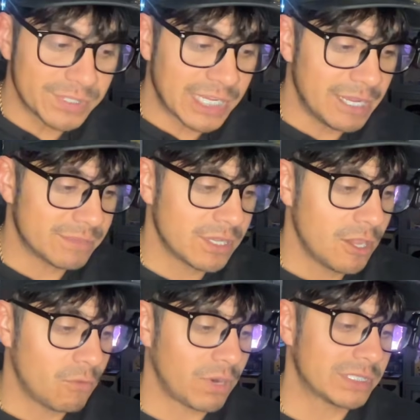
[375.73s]
times.
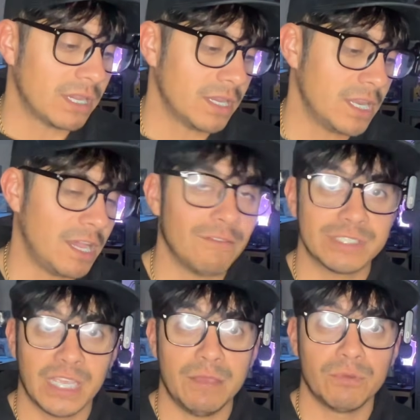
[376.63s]
We're talking, I
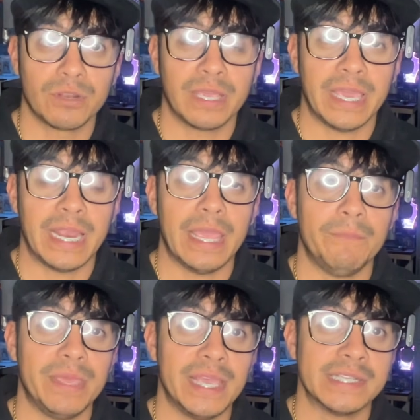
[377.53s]
was able to get a
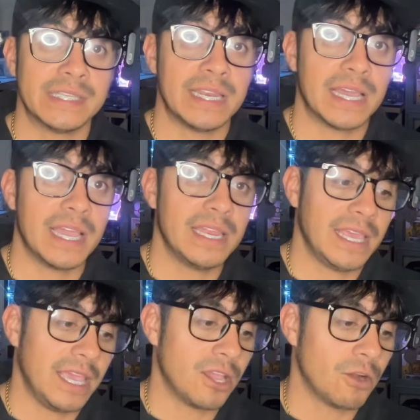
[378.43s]
PSA 9
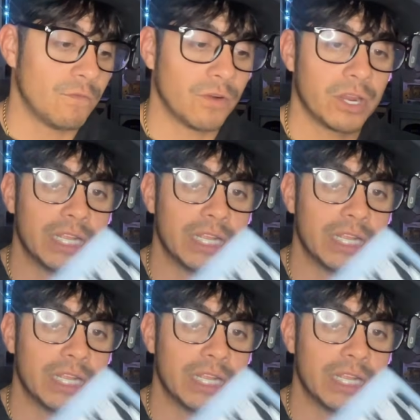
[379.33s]
and convert